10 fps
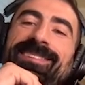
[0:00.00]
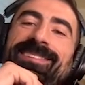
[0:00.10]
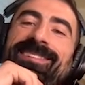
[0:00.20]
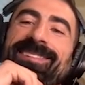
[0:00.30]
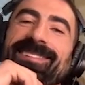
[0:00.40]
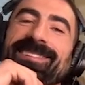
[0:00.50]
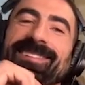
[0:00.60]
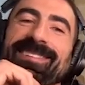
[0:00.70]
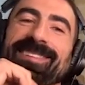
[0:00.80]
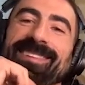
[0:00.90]

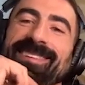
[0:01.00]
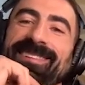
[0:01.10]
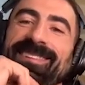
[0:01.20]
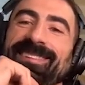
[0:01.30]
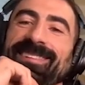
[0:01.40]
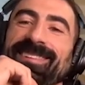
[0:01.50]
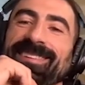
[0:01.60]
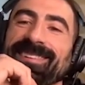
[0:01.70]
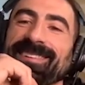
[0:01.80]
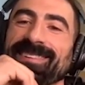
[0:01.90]

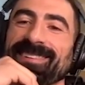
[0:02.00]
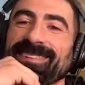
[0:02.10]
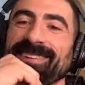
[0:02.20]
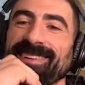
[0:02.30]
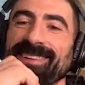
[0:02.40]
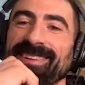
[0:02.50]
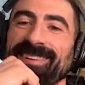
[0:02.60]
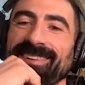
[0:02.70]
This person isn't speaking.